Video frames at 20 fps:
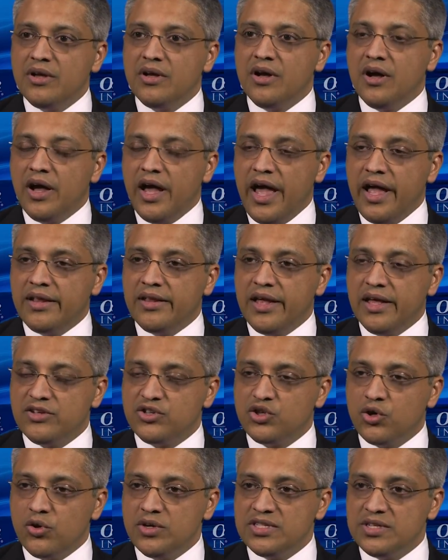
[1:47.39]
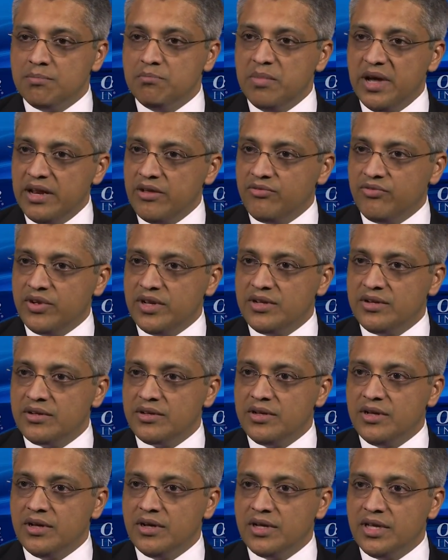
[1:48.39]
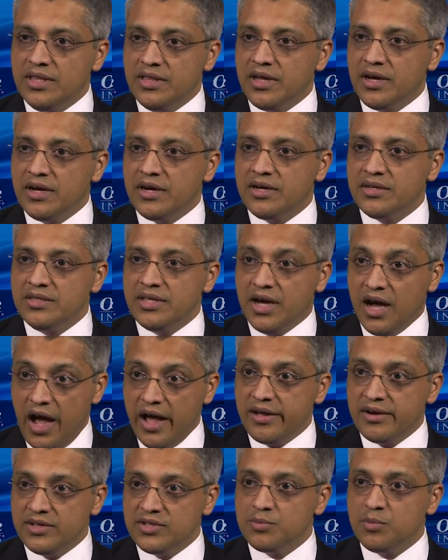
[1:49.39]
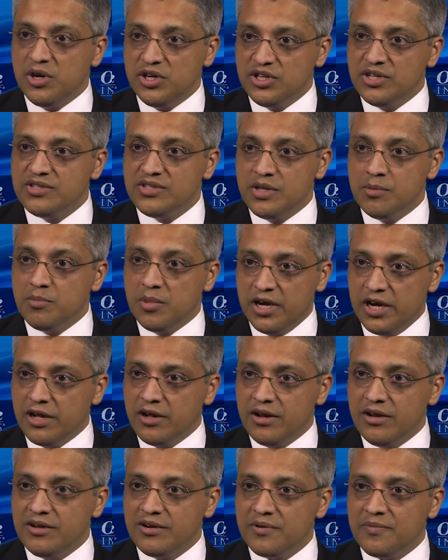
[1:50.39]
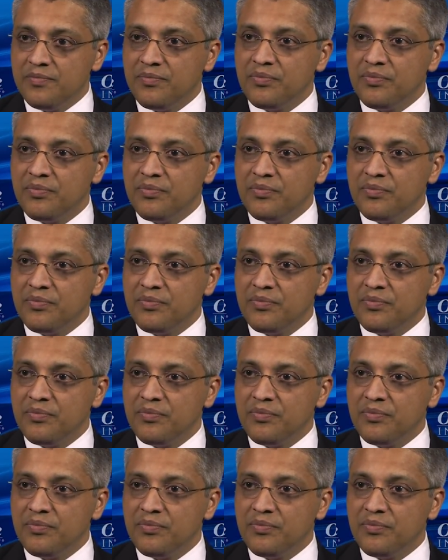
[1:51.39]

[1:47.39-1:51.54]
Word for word: uh, and has shown some benefit uh, in the, in the high-risk patients in particular.